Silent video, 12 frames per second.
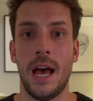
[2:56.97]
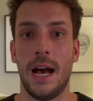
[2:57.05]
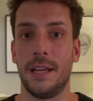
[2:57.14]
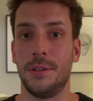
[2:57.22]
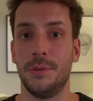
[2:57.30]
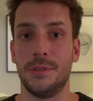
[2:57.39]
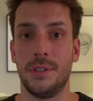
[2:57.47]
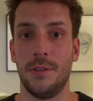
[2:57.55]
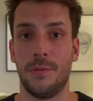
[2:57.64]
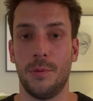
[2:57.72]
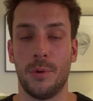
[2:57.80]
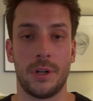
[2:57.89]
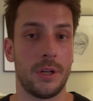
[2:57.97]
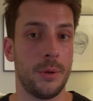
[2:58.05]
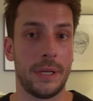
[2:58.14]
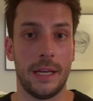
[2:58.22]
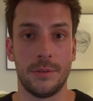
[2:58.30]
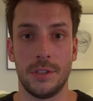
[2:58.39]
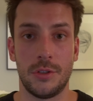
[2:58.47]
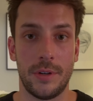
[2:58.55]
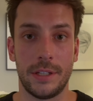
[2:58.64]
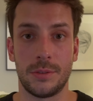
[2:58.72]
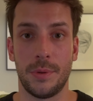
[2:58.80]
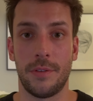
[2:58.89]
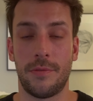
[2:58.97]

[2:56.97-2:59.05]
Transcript: I use it for going out to drinks with